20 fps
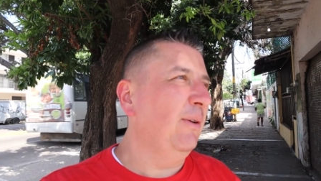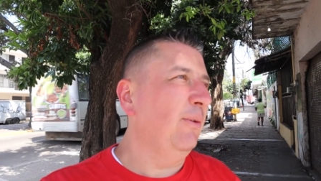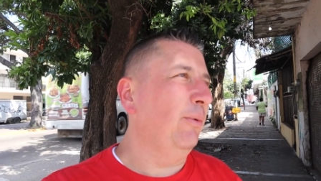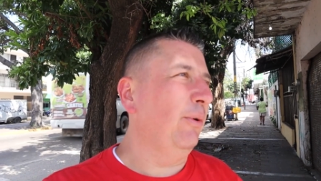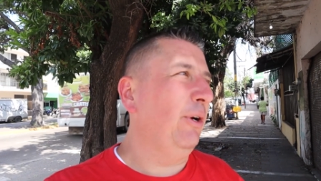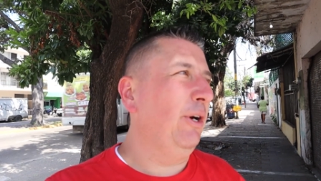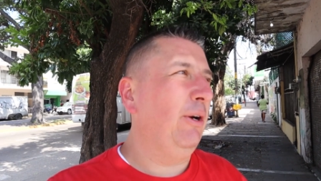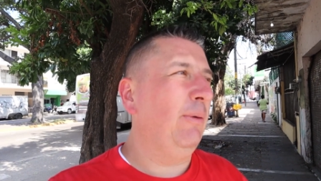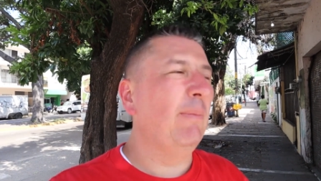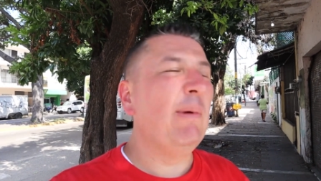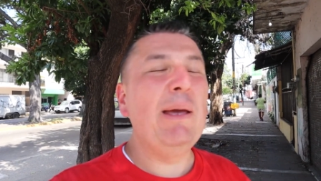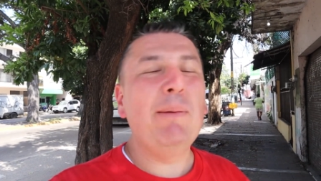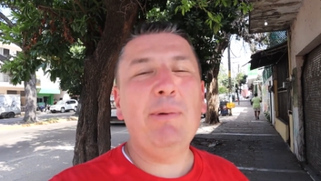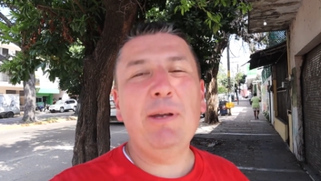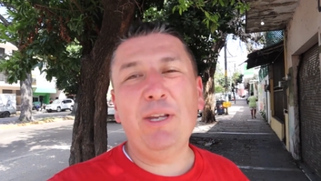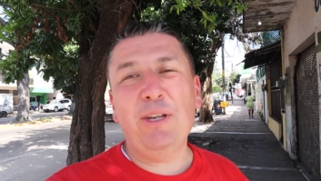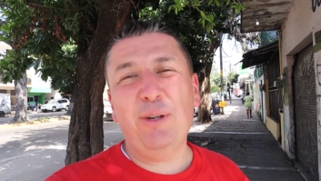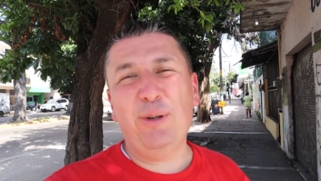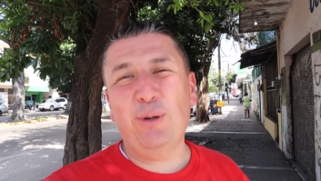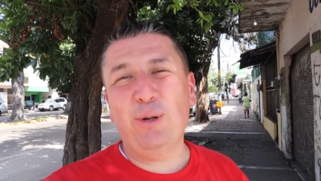where maybe
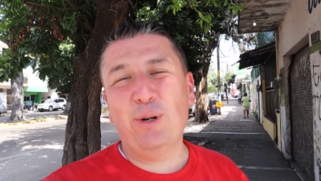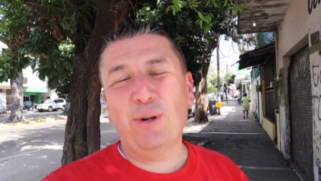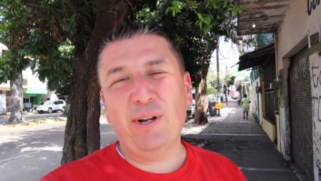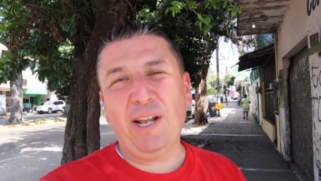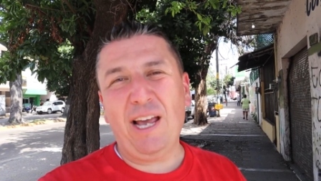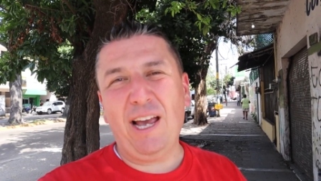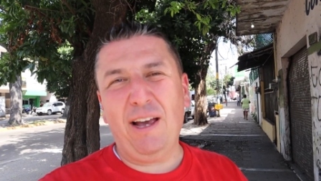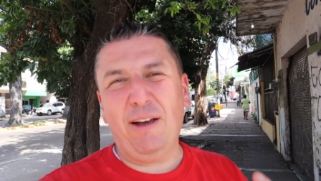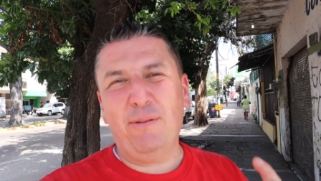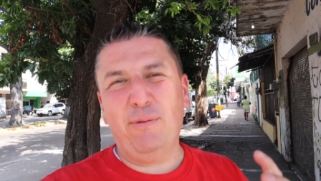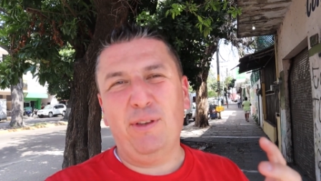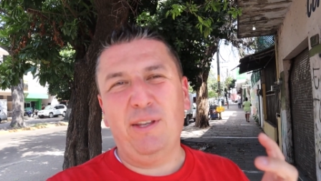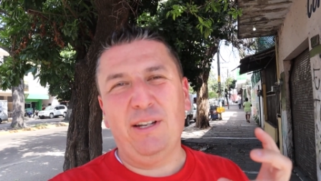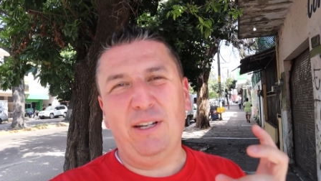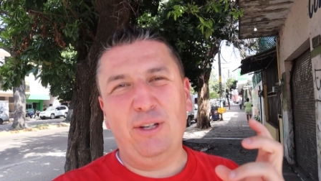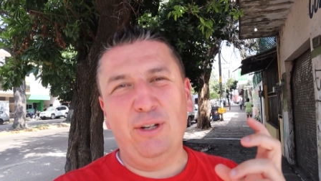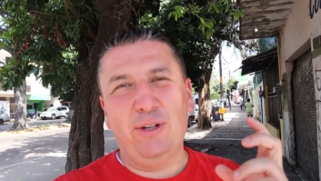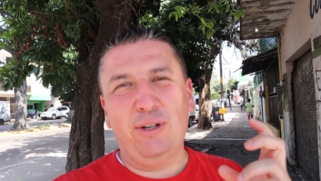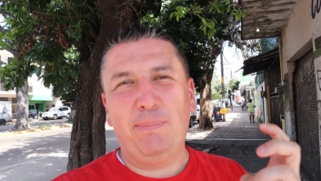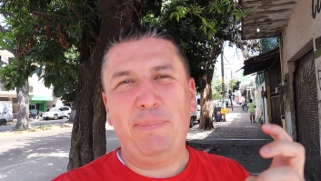you don't have the
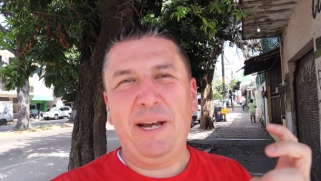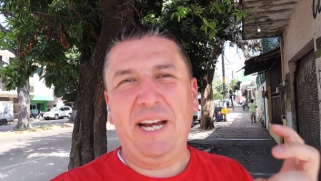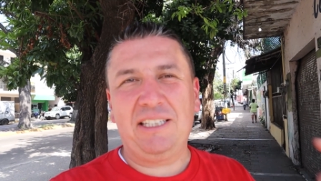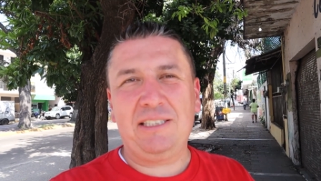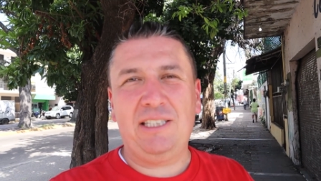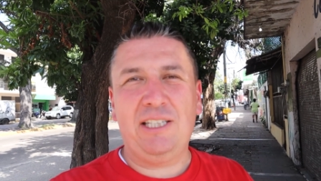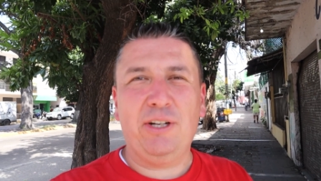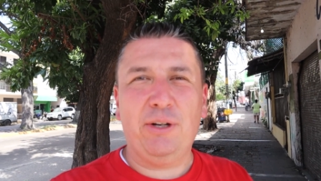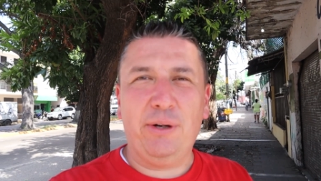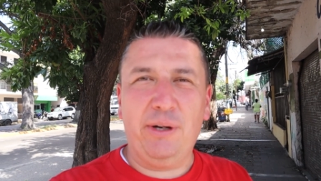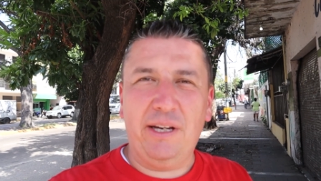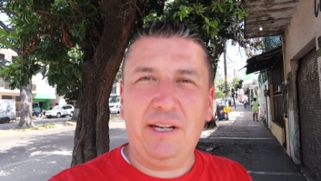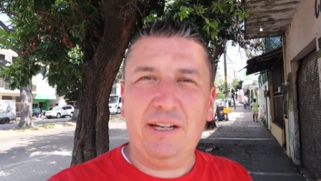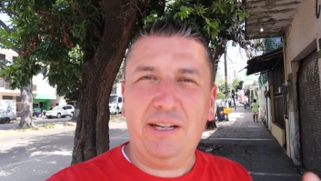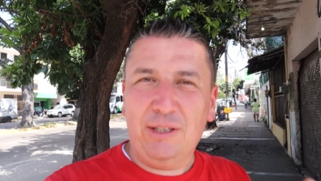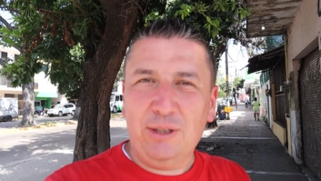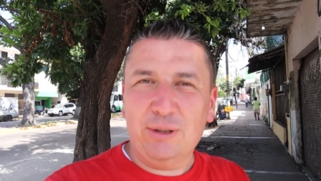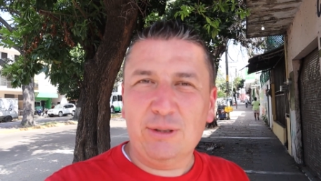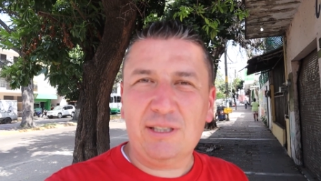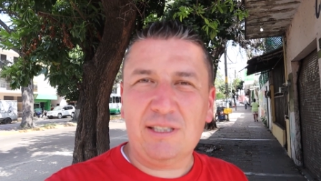good bacteria
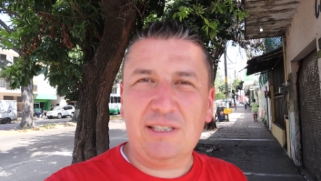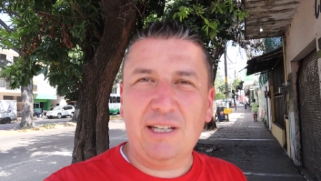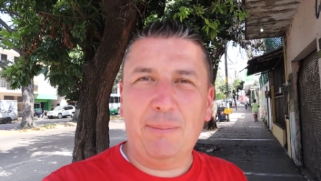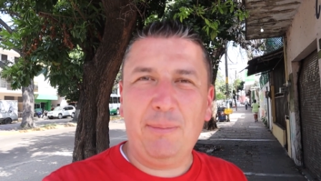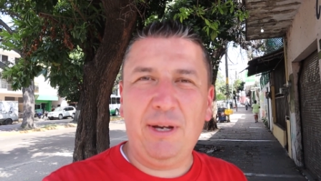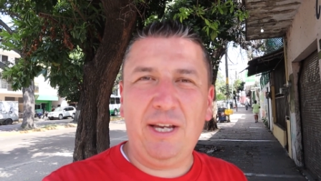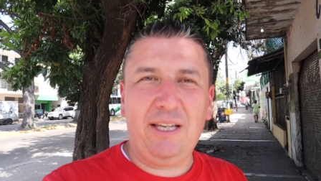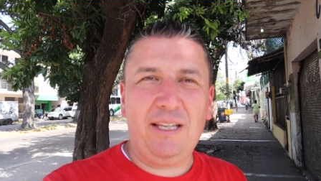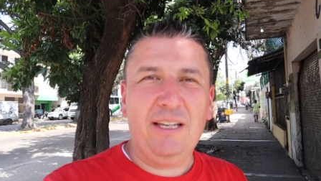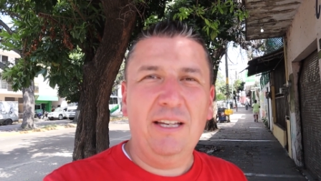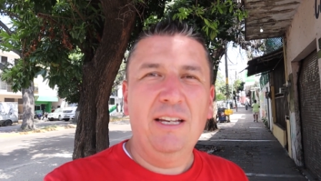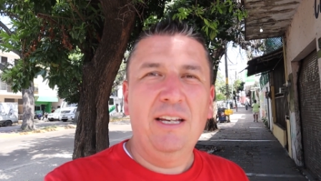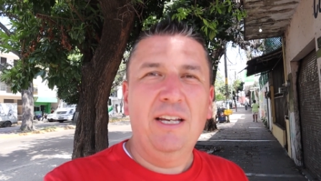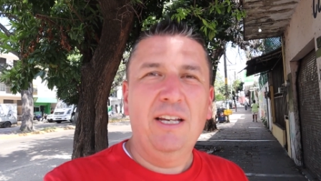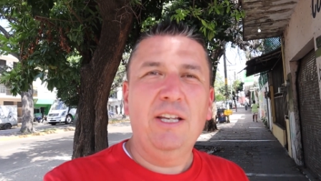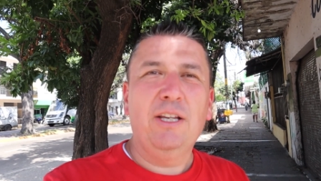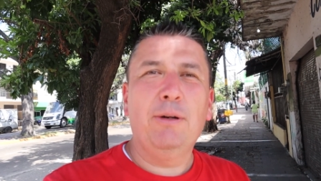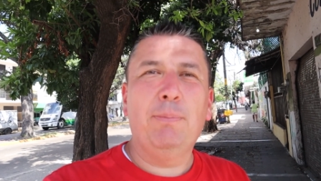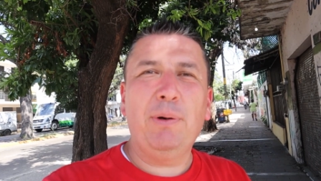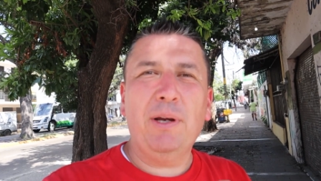in your stomach,
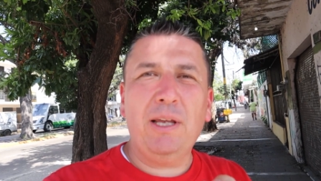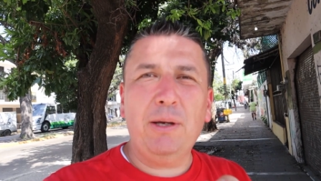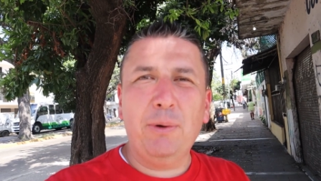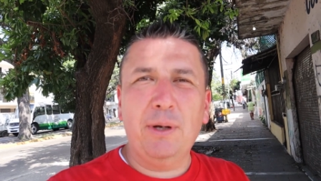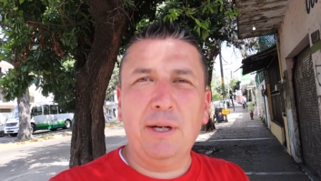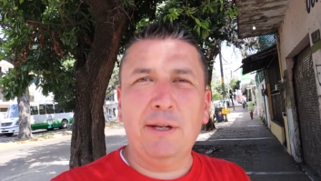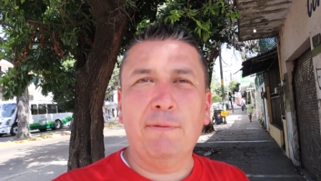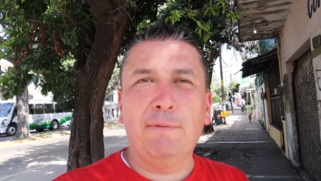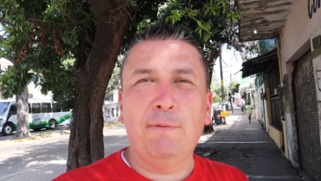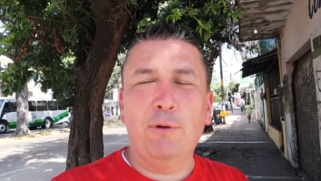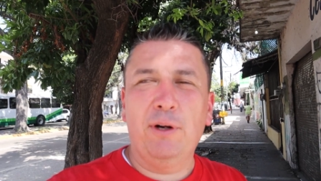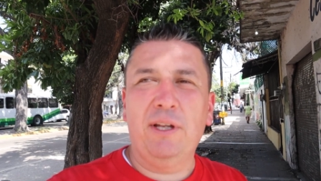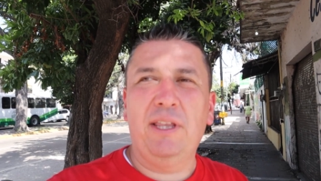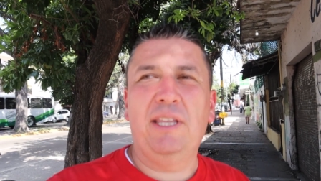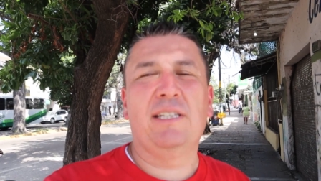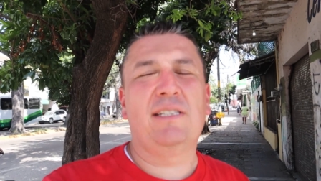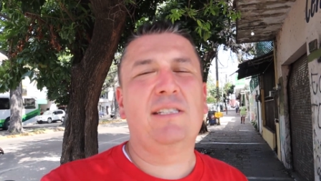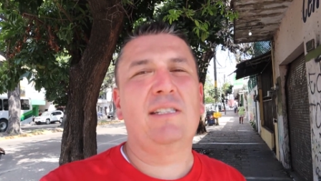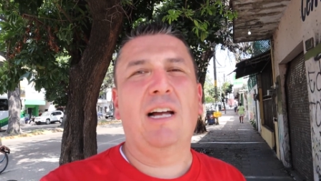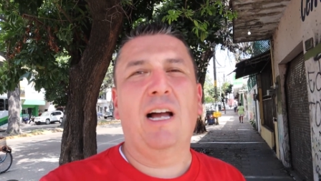you probably want to avoid
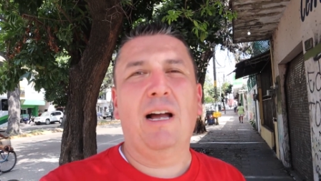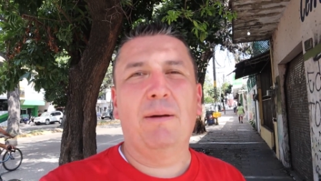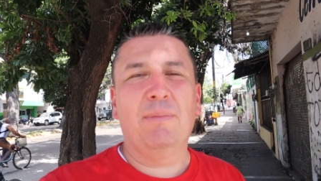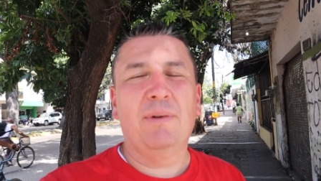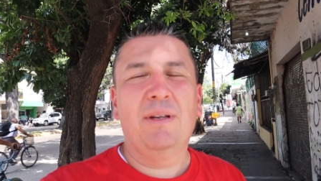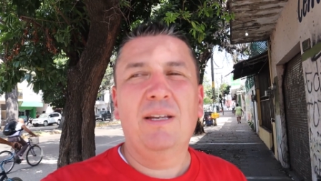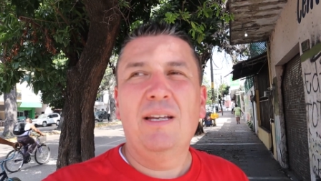this stop.